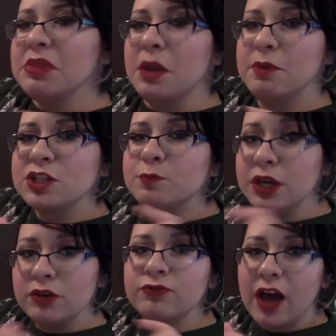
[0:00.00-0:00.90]
makes
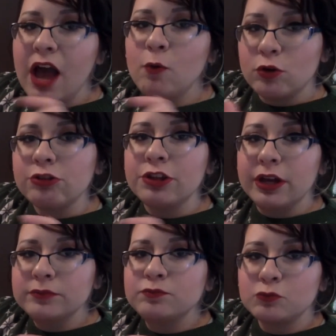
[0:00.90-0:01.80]
being fat worth
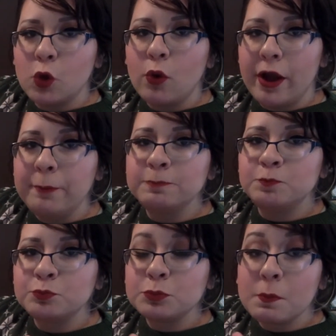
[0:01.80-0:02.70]
it, okay?
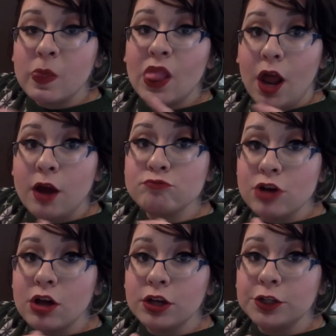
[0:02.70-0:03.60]
I'm
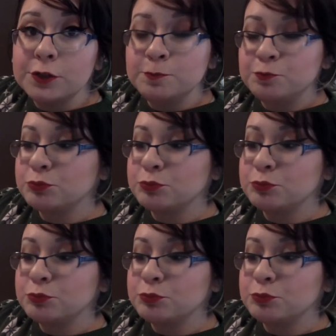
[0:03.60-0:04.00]
telling you.